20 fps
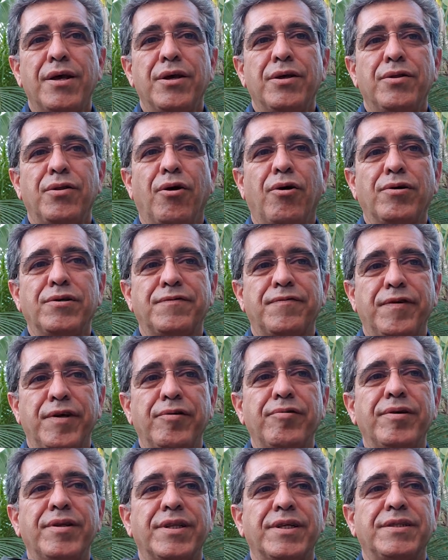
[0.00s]
Those
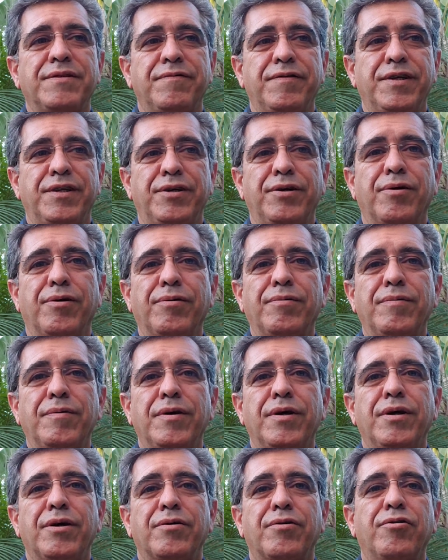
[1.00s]
viewing this video
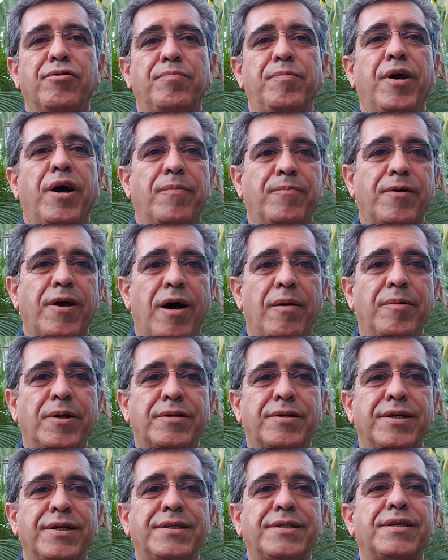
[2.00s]
could be
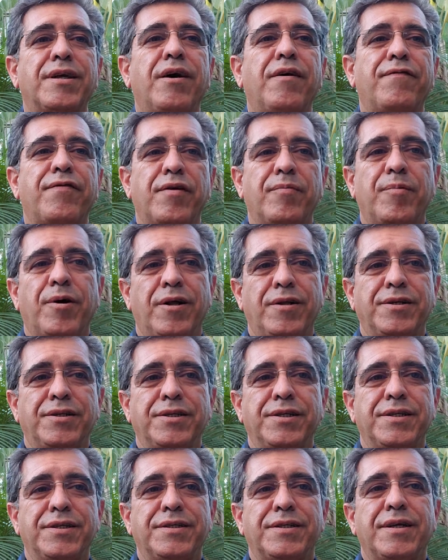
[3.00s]
optometrists,
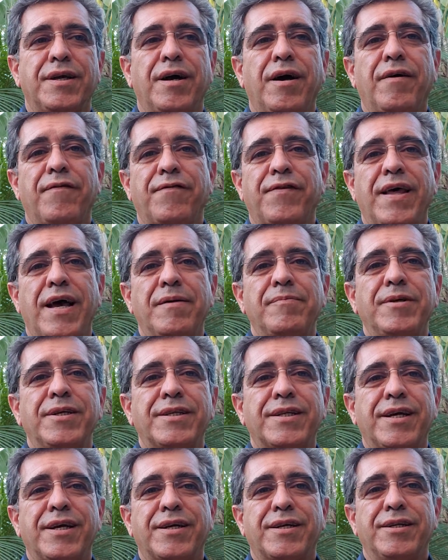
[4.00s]
ophthalmologists, ophthalmic
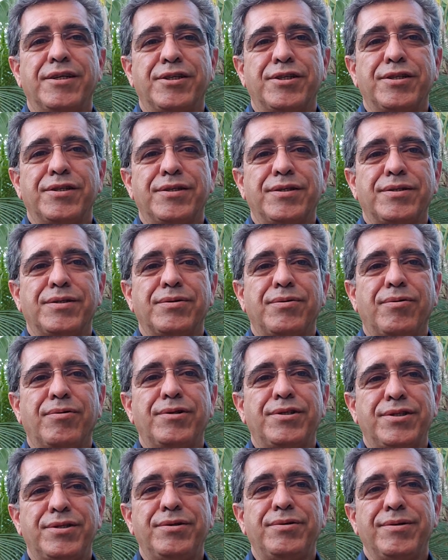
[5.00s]
technicians, or
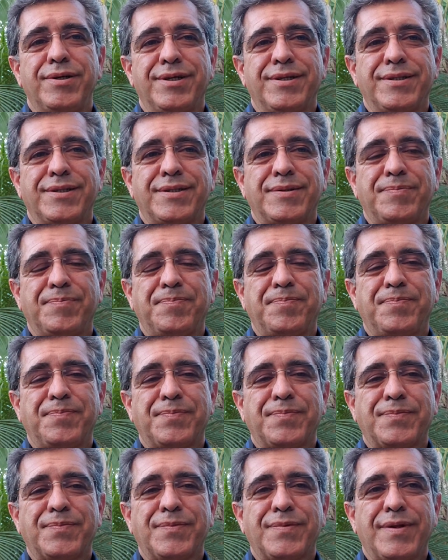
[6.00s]
students.
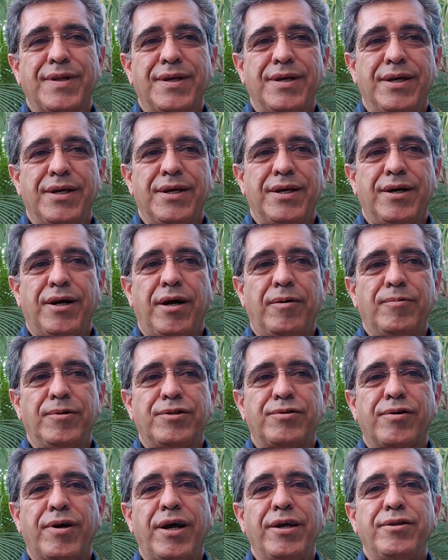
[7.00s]
I will
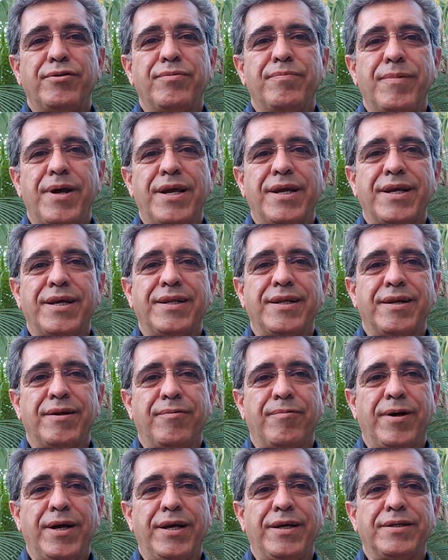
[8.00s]
try to make it in a
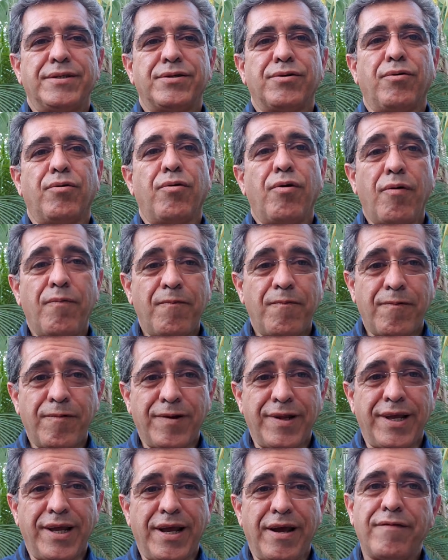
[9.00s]
way so
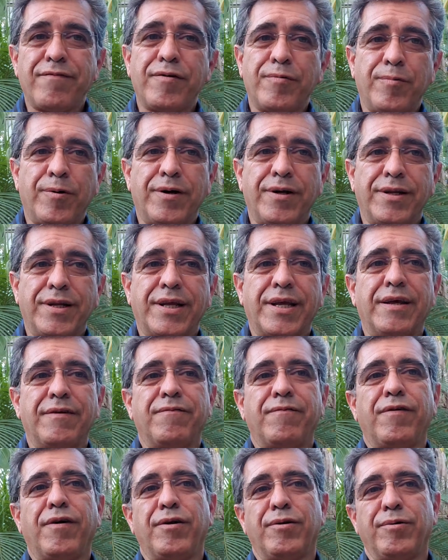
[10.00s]
hopefully everyone can
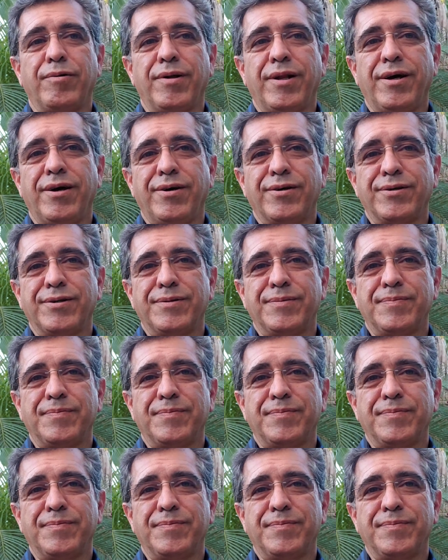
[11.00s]
follow along.